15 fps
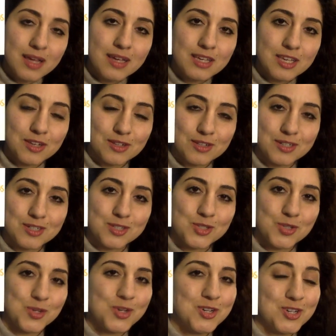killers
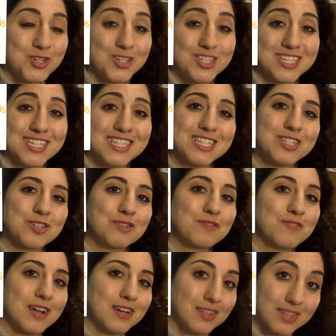or nurses or
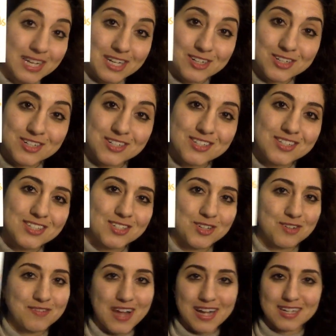ventilators or
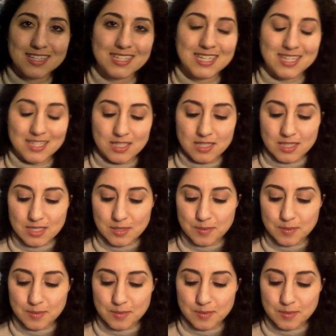vaccines?